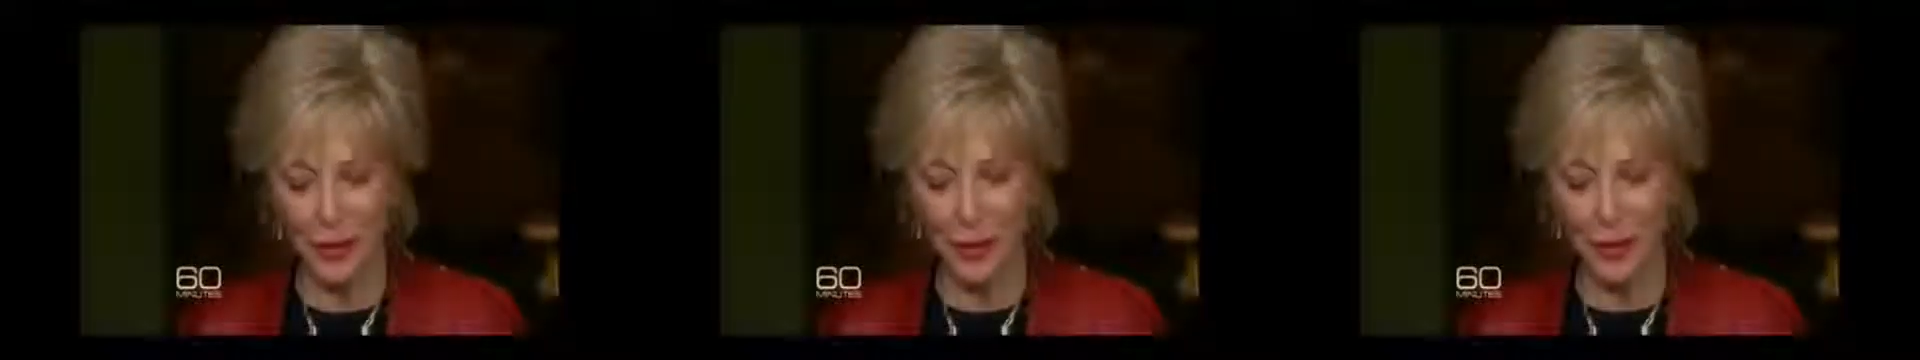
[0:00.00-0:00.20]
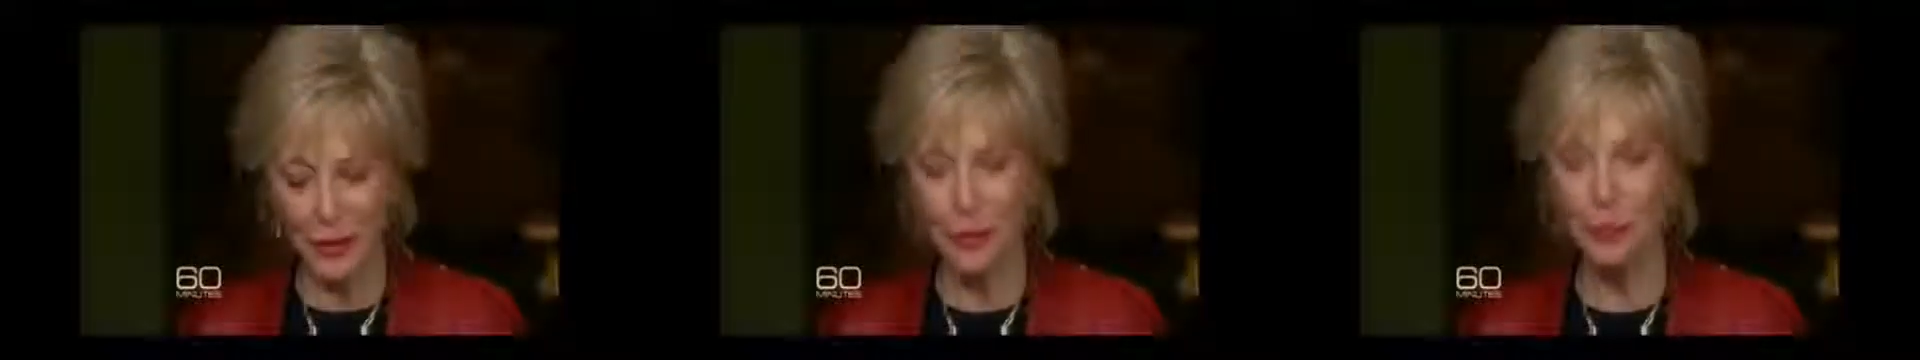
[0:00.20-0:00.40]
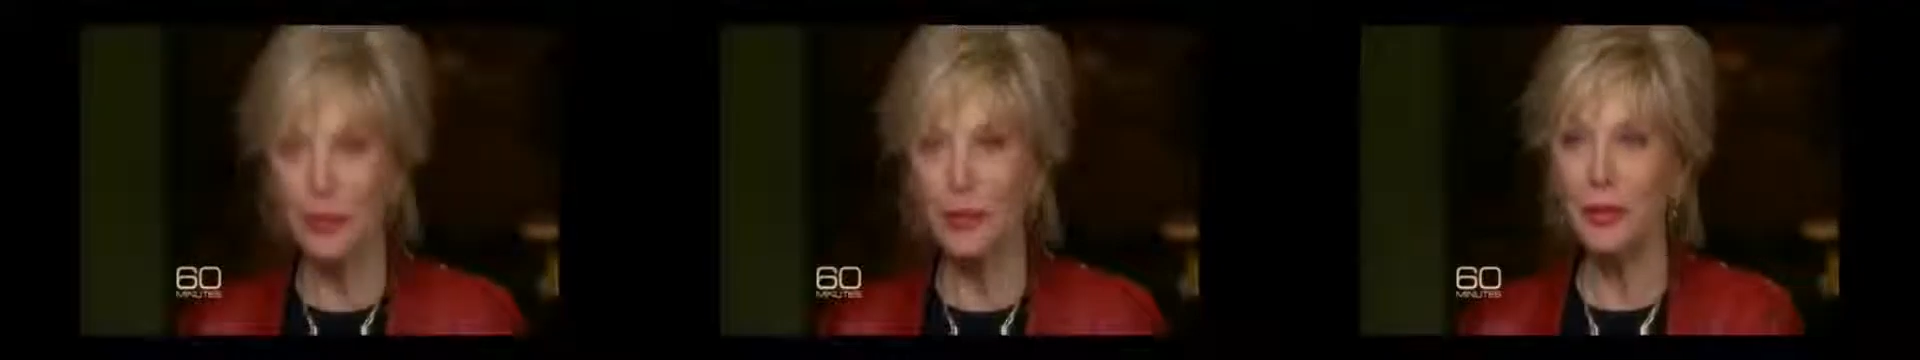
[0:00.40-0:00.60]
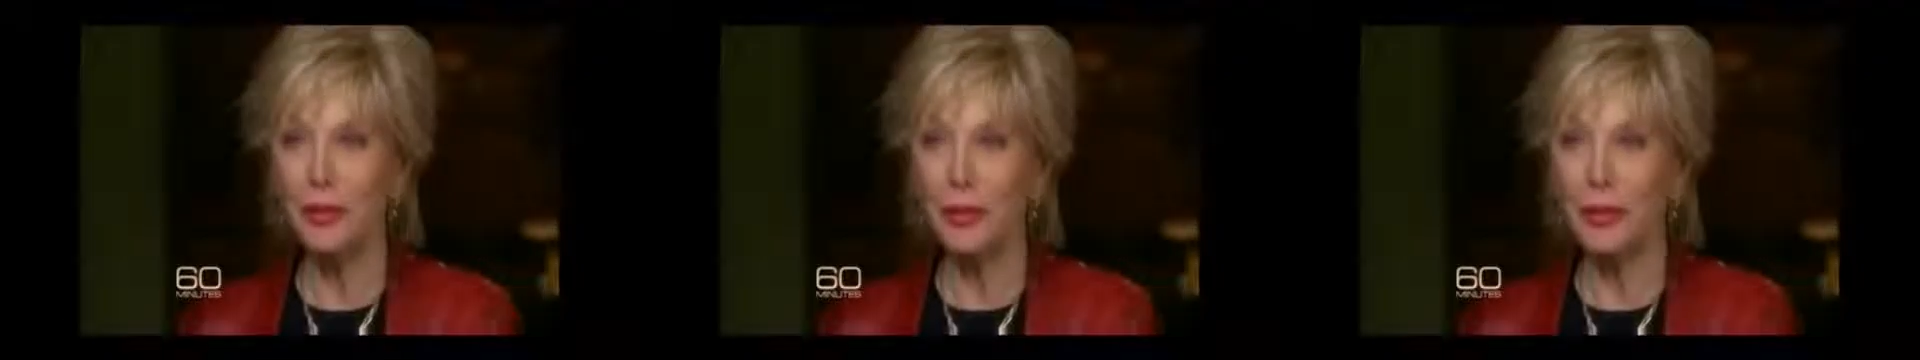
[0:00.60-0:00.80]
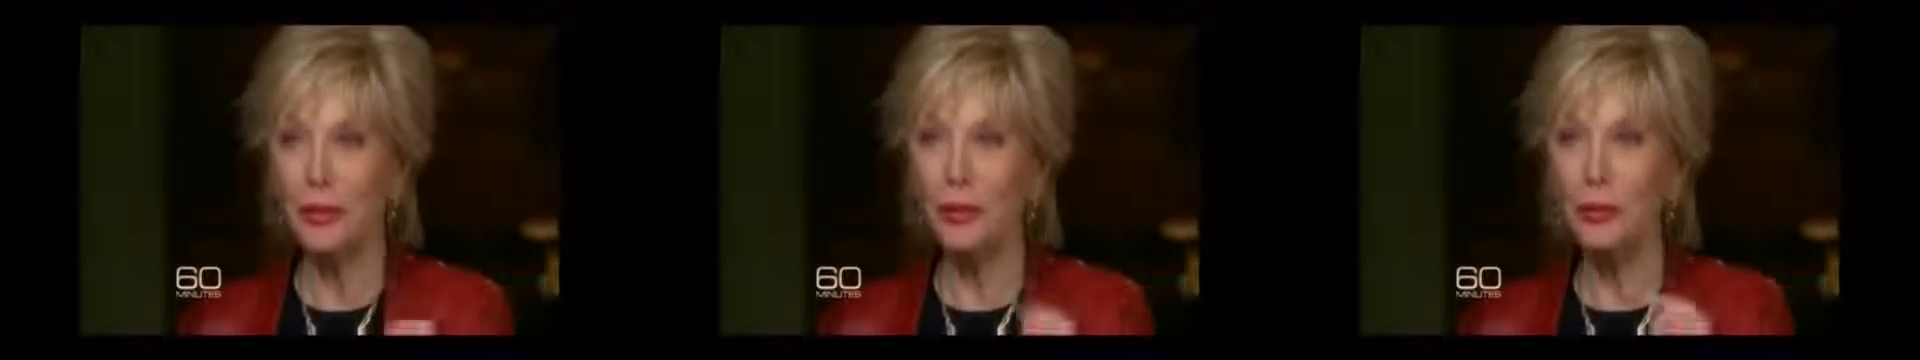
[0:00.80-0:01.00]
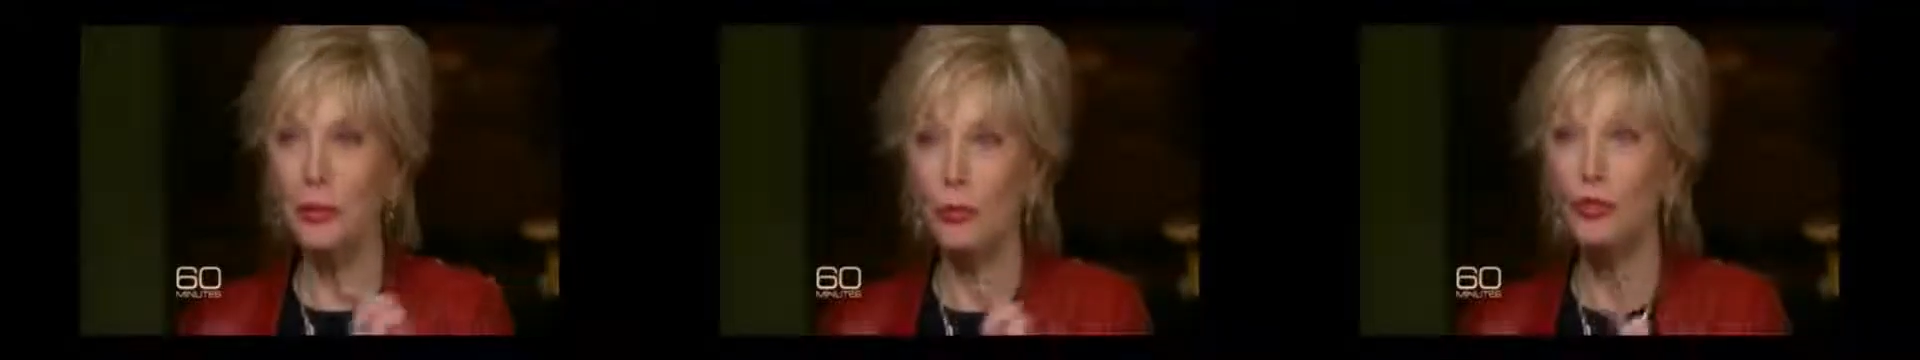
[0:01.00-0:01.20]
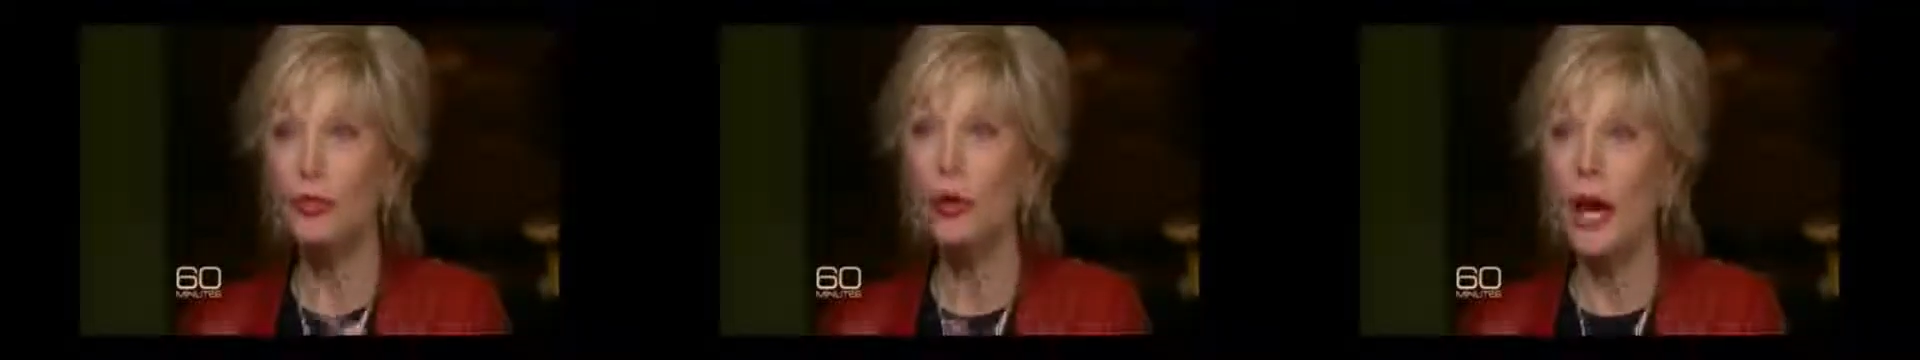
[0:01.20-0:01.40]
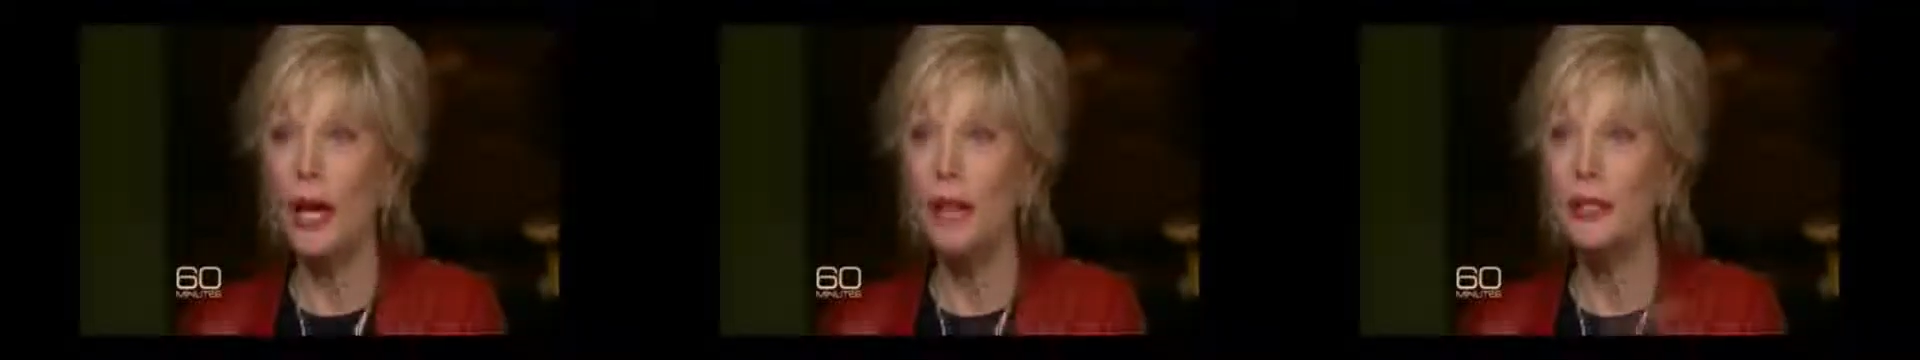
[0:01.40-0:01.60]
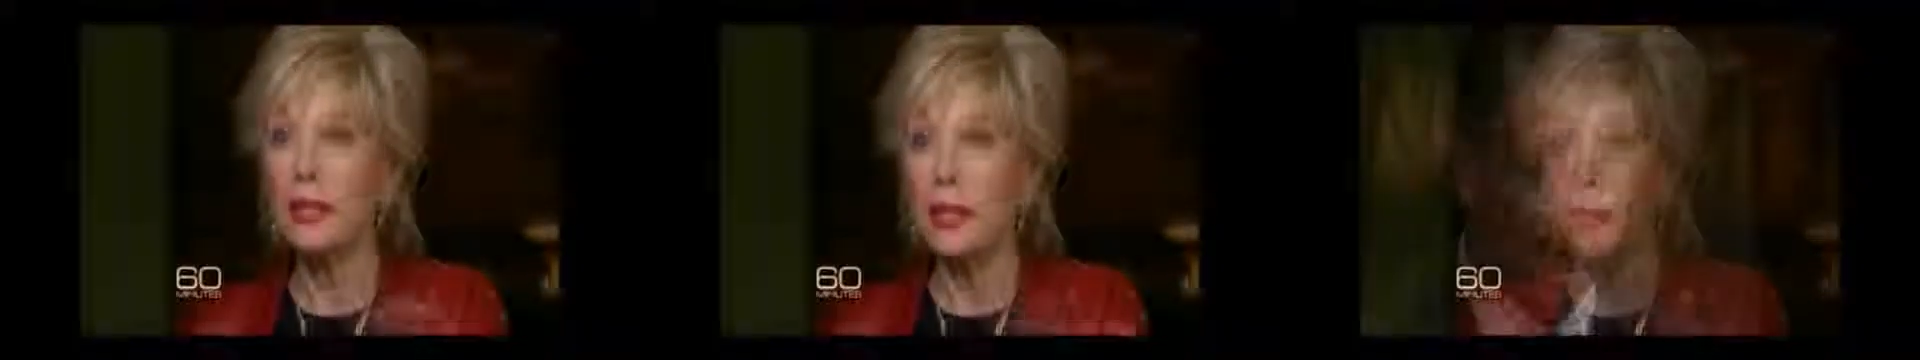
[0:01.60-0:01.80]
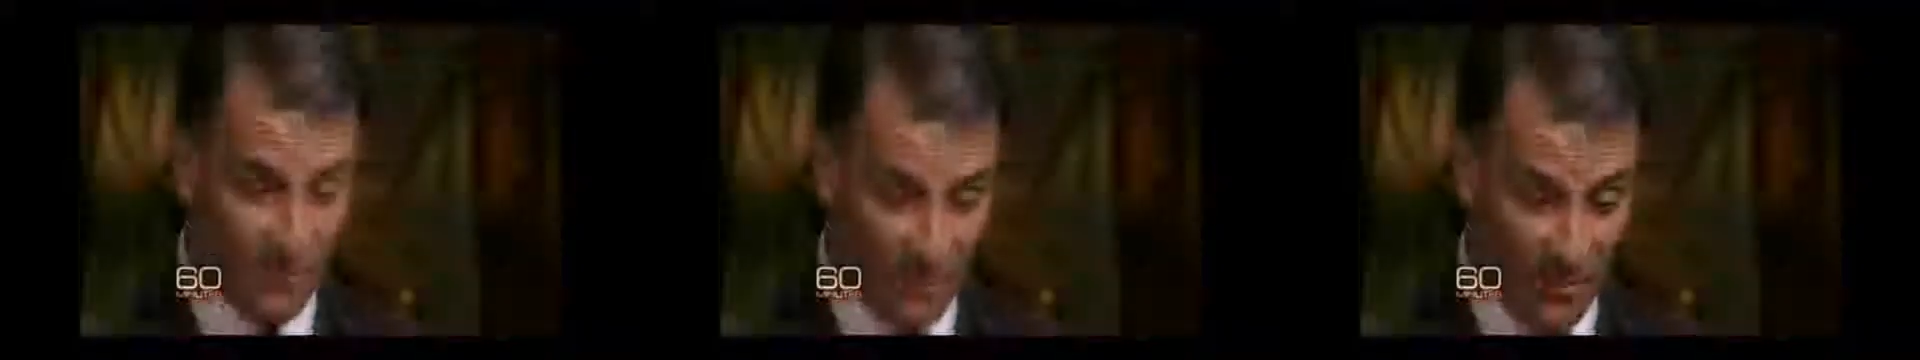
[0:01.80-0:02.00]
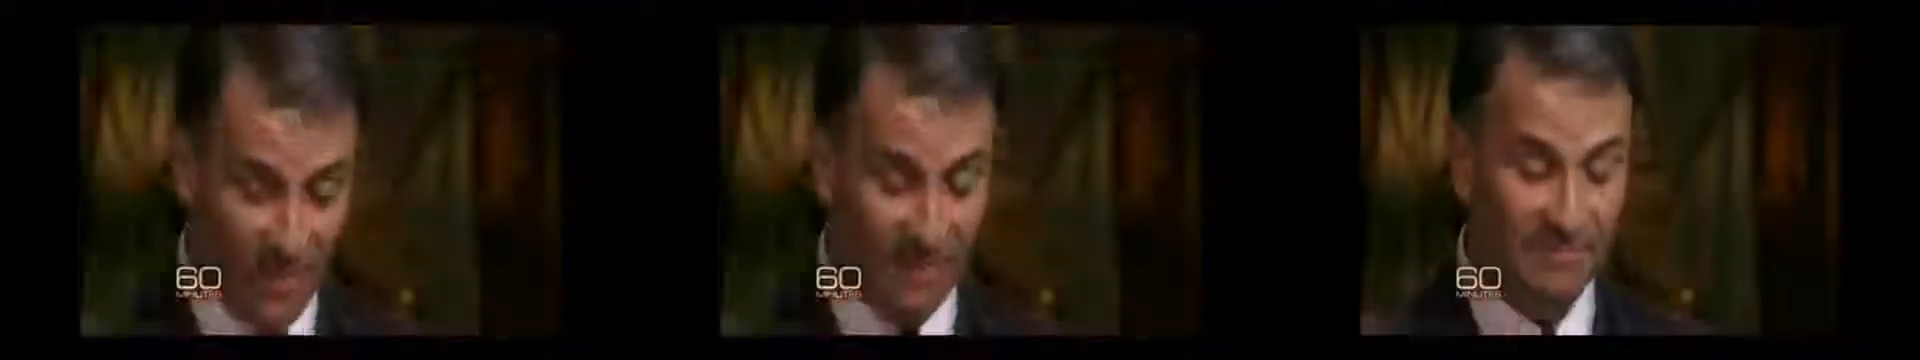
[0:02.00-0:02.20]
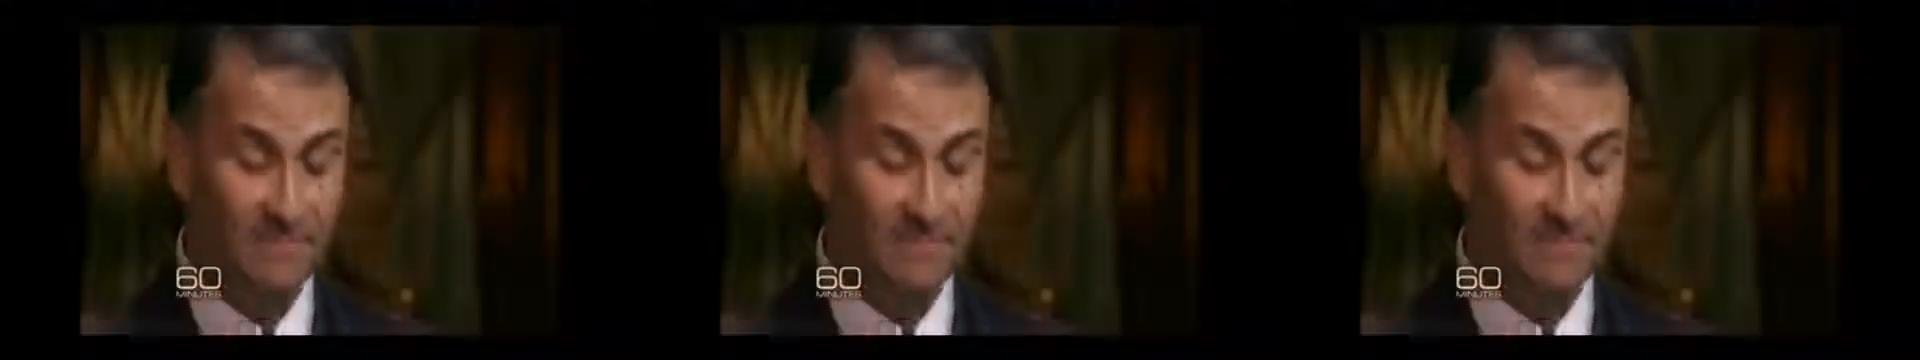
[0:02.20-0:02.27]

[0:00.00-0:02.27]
Here's what you tried to get